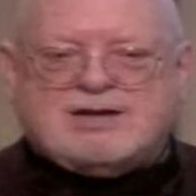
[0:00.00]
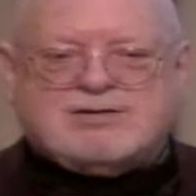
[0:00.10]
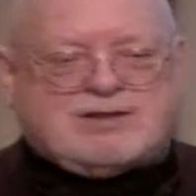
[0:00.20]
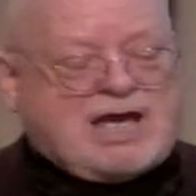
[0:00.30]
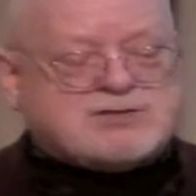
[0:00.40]

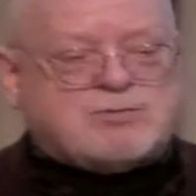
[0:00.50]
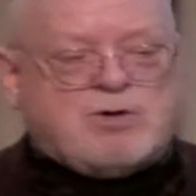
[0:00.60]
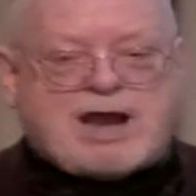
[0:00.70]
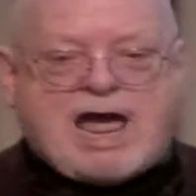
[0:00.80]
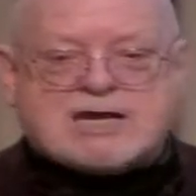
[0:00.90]
And
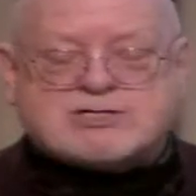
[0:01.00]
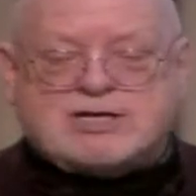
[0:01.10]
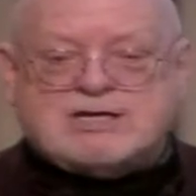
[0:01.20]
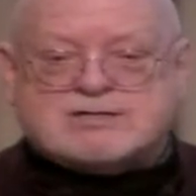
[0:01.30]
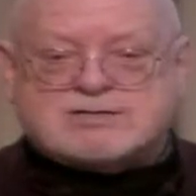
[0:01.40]
that's what
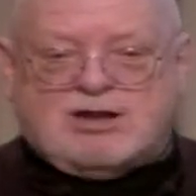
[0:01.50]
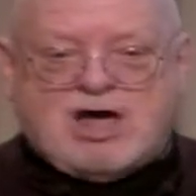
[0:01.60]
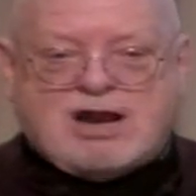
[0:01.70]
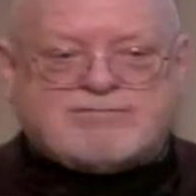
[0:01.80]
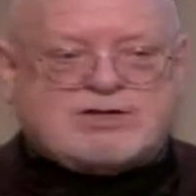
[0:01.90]
ash is. A
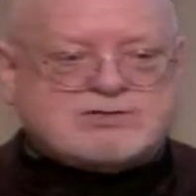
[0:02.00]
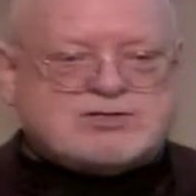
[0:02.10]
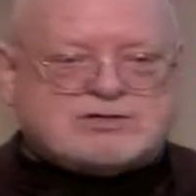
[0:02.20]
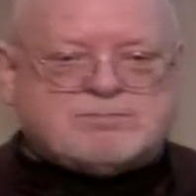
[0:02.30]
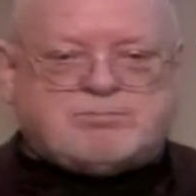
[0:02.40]
lot of
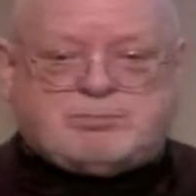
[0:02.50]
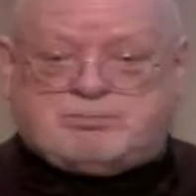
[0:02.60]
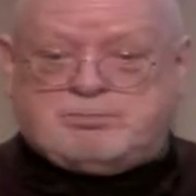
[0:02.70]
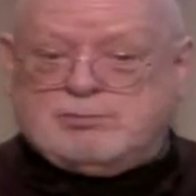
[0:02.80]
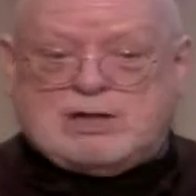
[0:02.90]
it's just
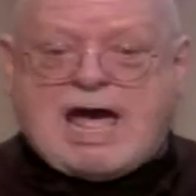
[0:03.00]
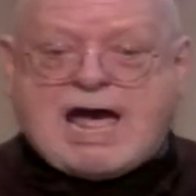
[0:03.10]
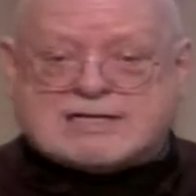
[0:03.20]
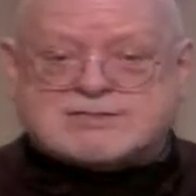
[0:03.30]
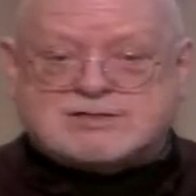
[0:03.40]

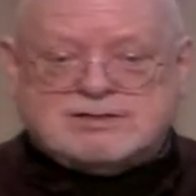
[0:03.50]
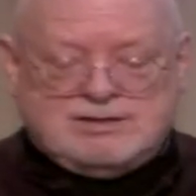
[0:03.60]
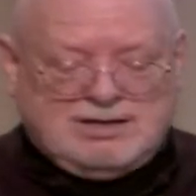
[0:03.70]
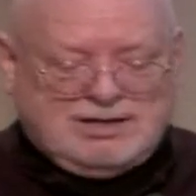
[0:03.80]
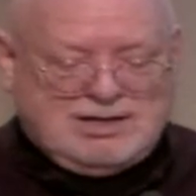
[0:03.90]
glass.
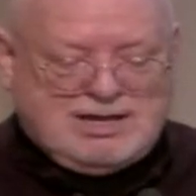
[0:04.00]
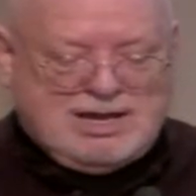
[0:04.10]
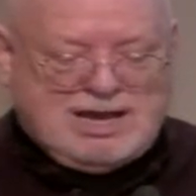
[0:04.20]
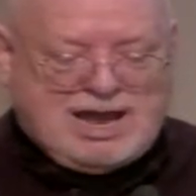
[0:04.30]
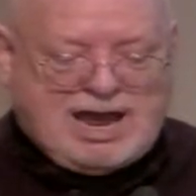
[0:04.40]

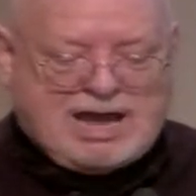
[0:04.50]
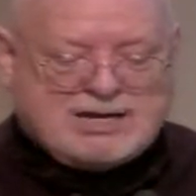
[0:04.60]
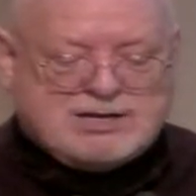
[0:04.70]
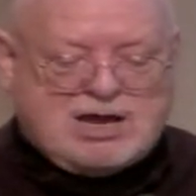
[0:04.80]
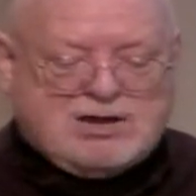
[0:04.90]

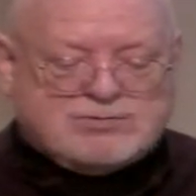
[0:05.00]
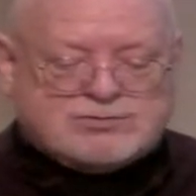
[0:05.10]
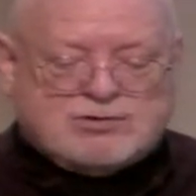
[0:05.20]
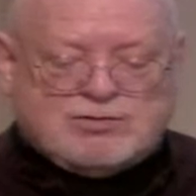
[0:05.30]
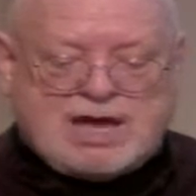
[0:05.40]
And
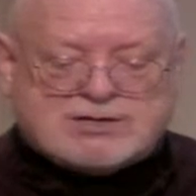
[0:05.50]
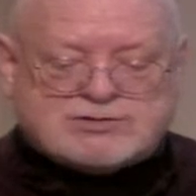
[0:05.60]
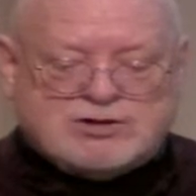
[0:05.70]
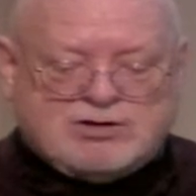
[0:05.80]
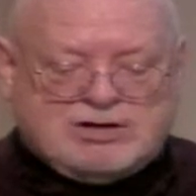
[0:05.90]
so
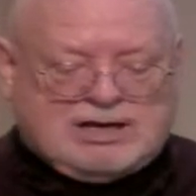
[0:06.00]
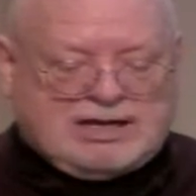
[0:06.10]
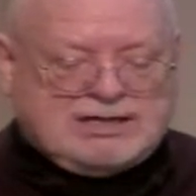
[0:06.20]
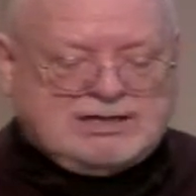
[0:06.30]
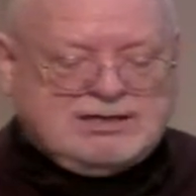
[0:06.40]
that
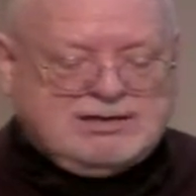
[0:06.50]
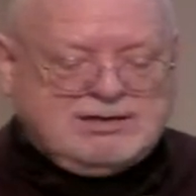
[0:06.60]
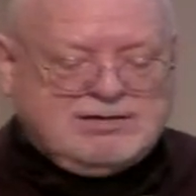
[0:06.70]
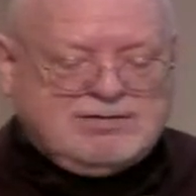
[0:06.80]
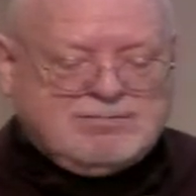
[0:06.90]
certainly
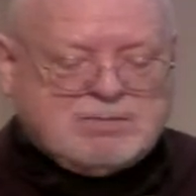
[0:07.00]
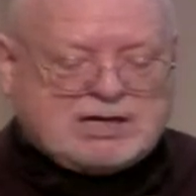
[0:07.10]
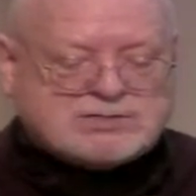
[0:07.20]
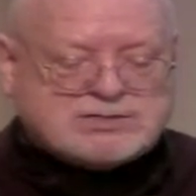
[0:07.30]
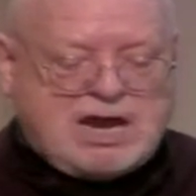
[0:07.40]

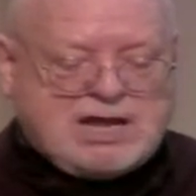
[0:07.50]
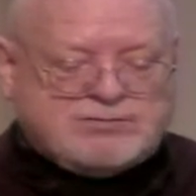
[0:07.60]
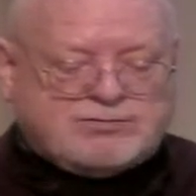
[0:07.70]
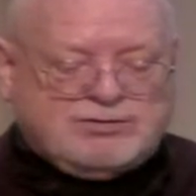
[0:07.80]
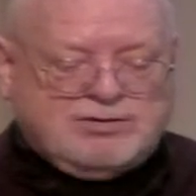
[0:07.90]
makes
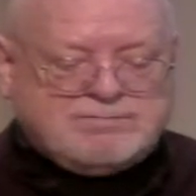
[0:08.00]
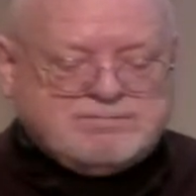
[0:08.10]
sense.